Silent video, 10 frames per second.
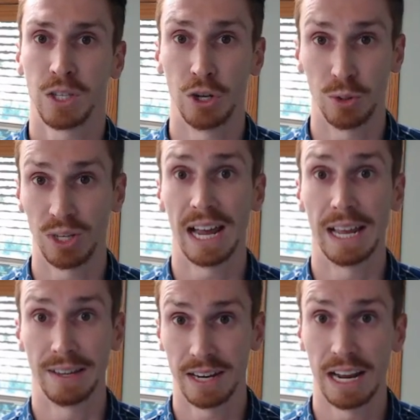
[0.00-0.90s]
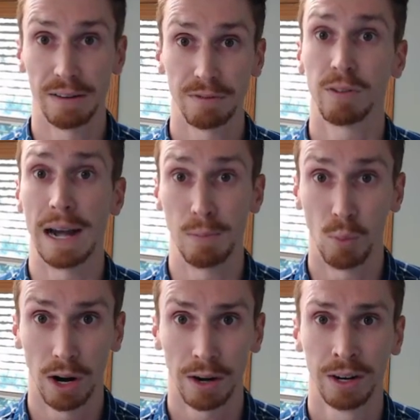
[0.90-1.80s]
use as a
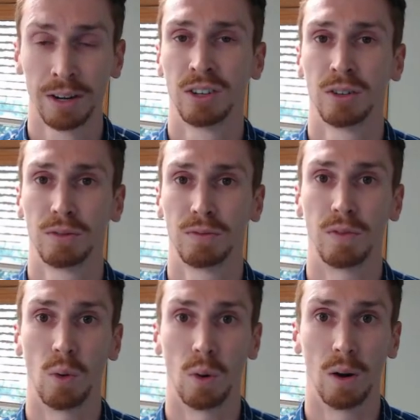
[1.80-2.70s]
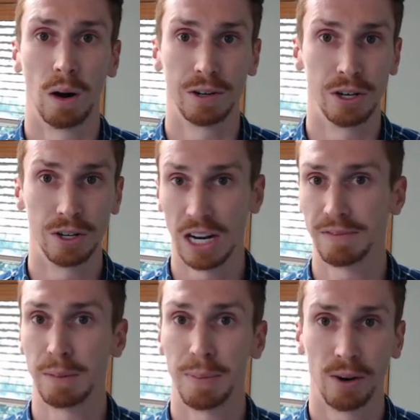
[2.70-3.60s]
framework for your
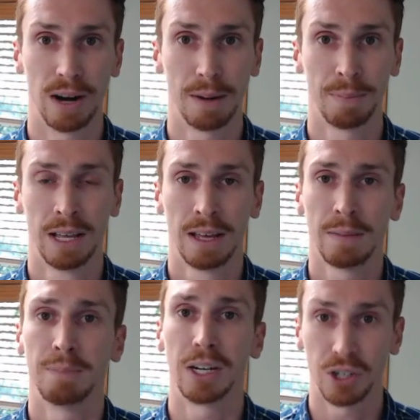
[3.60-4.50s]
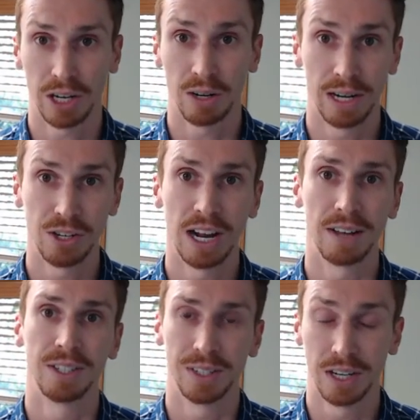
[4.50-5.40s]
safety program, make sure you reach
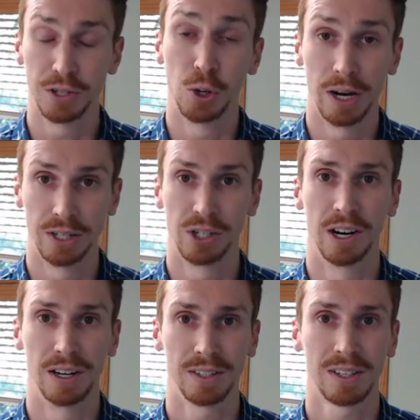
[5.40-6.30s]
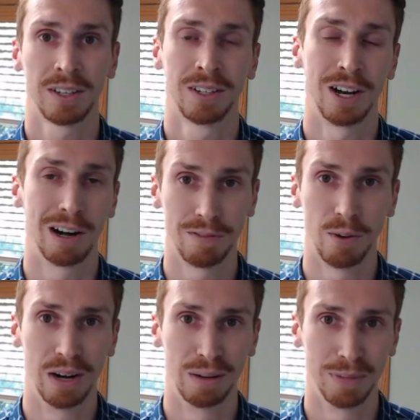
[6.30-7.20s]
out to us at Joy Insurance. Our
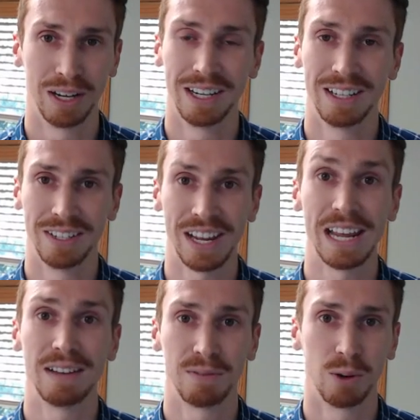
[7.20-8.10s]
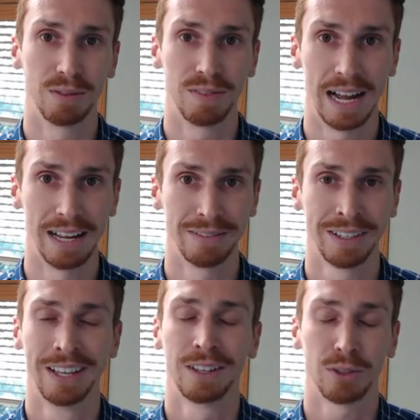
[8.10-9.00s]
phone number is
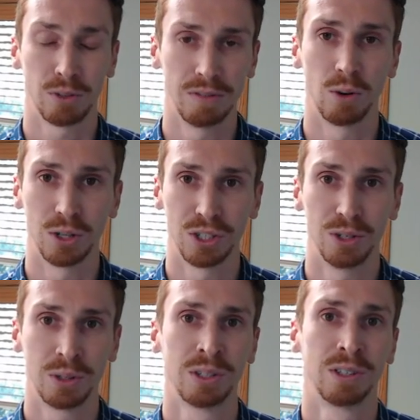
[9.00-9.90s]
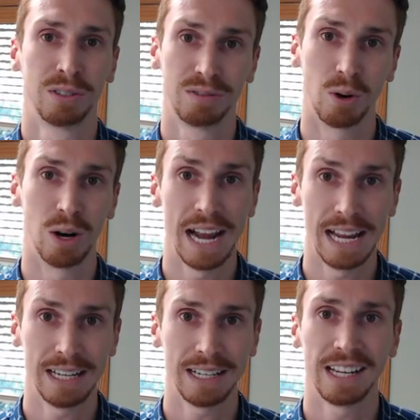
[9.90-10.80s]

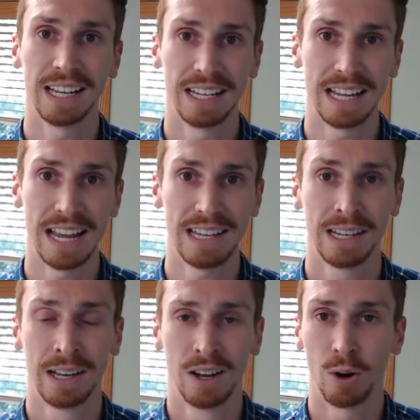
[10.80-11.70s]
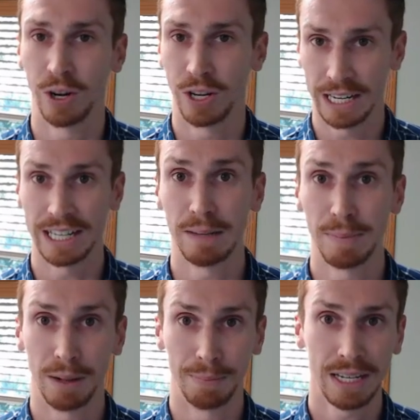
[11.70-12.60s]
845-342-4888, or you can
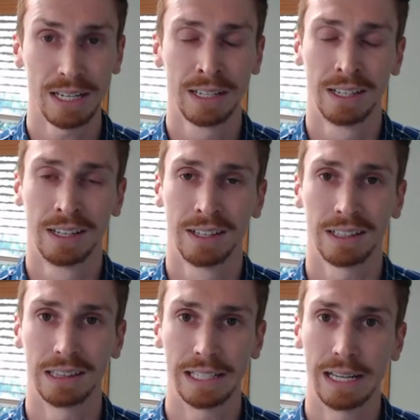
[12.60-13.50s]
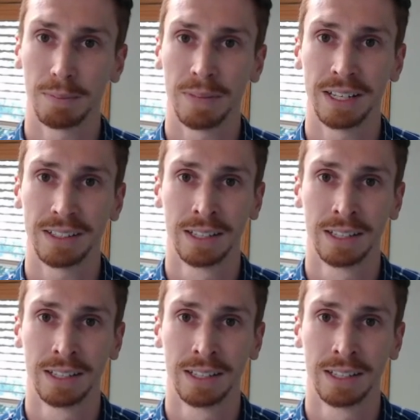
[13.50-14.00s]
email me, Liam,